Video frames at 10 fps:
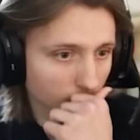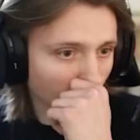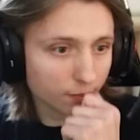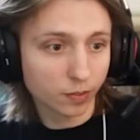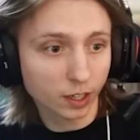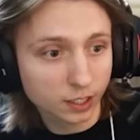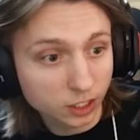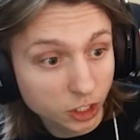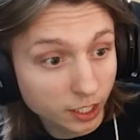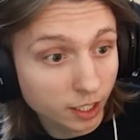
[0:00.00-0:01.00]
Let's
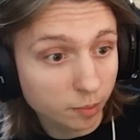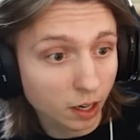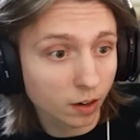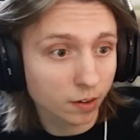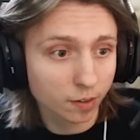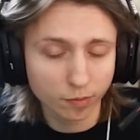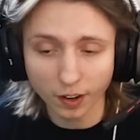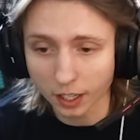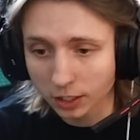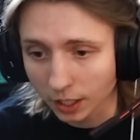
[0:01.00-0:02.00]
fucking, fucking go, i Epic! Bro.
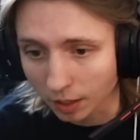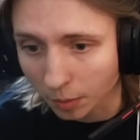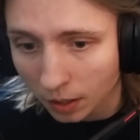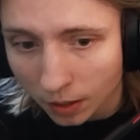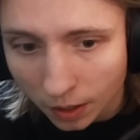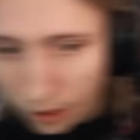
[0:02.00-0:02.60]
Fucking cheating, bro.